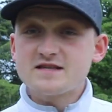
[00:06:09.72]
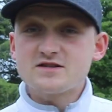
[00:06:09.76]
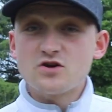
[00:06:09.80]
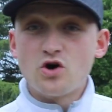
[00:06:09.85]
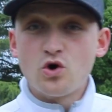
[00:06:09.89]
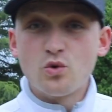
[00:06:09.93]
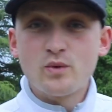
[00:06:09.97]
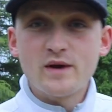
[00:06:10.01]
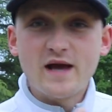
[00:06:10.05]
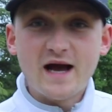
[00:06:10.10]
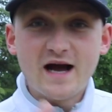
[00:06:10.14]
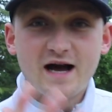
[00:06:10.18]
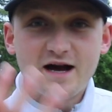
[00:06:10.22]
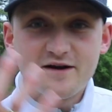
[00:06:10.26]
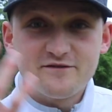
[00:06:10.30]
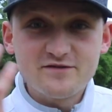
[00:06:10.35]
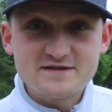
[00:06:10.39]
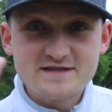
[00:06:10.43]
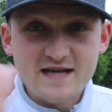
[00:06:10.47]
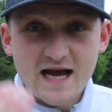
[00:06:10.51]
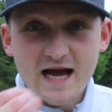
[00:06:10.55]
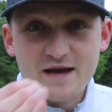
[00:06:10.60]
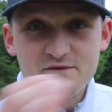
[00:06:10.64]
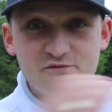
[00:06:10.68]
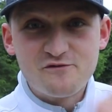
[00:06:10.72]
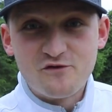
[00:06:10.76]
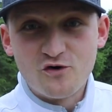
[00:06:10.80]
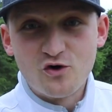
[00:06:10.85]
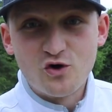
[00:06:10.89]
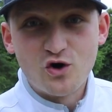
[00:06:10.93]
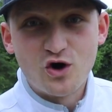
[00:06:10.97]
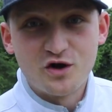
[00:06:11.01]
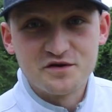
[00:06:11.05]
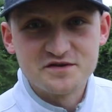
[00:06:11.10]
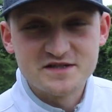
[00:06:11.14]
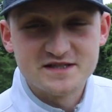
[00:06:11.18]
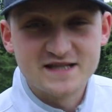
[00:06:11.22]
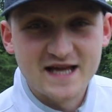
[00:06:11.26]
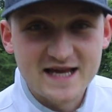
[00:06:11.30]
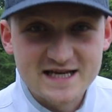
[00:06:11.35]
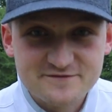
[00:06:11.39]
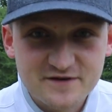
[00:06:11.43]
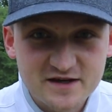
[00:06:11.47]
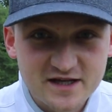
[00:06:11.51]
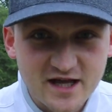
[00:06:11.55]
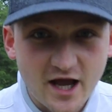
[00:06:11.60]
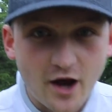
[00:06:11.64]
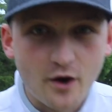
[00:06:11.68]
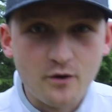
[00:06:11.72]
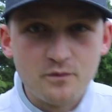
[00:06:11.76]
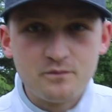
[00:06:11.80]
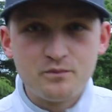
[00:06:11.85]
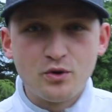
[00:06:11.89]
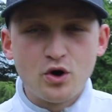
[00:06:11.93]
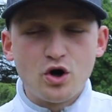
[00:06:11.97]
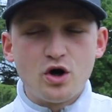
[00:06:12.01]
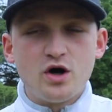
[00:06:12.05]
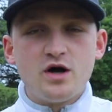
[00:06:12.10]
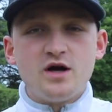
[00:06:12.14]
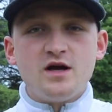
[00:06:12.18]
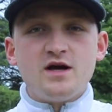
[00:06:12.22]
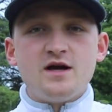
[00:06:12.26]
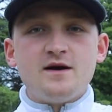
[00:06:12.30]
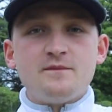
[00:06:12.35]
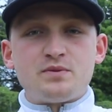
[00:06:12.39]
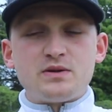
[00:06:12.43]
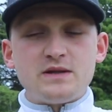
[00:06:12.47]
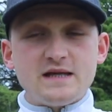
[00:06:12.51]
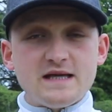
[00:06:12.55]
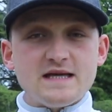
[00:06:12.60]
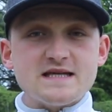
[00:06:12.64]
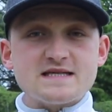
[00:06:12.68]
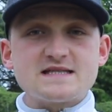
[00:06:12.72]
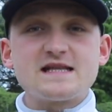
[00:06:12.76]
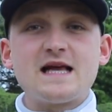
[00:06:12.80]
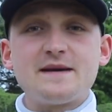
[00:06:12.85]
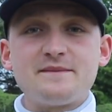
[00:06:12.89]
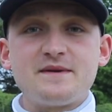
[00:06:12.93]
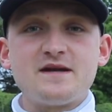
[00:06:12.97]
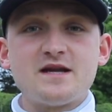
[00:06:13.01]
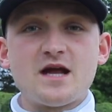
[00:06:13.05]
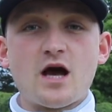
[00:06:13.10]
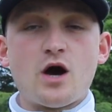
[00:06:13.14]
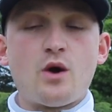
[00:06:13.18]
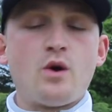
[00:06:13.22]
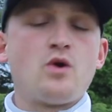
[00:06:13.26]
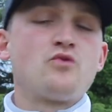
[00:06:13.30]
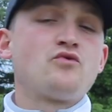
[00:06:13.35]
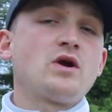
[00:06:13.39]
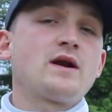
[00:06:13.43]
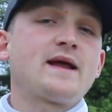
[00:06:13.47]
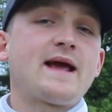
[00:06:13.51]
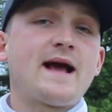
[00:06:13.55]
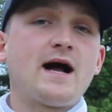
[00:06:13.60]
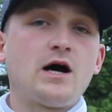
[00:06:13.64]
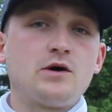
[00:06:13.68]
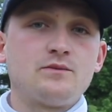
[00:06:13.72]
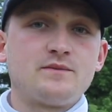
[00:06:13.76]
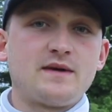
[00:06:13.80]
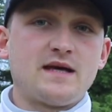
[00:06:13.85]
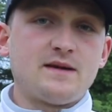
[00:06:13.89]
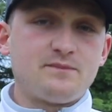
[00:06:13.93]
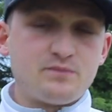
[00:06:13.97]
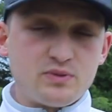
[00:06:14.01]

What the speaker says: is all we have time for on today's video, but please let me know, it really helped me.